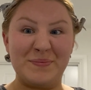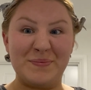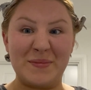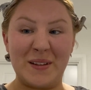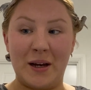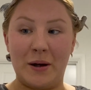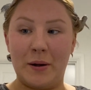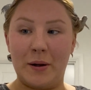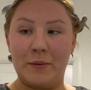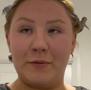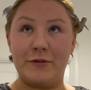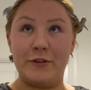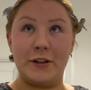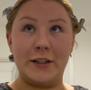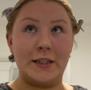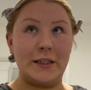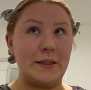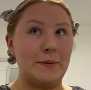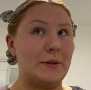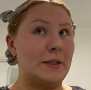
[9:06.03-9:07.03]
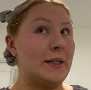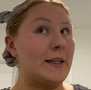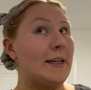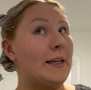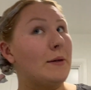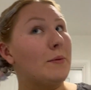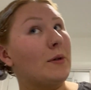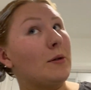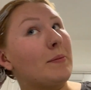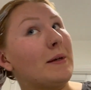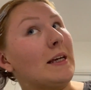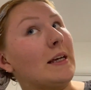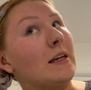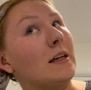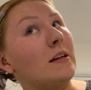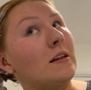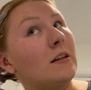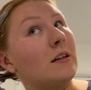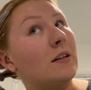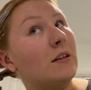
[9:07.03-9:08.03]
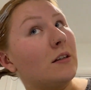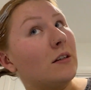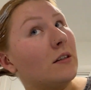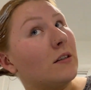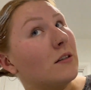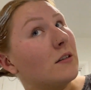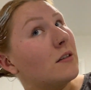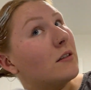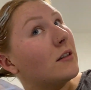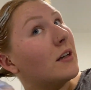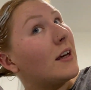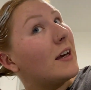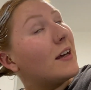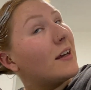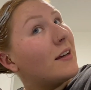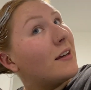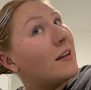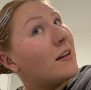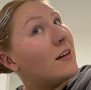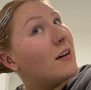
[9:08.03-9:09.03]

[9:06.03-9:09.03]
helpful he will be. Okay.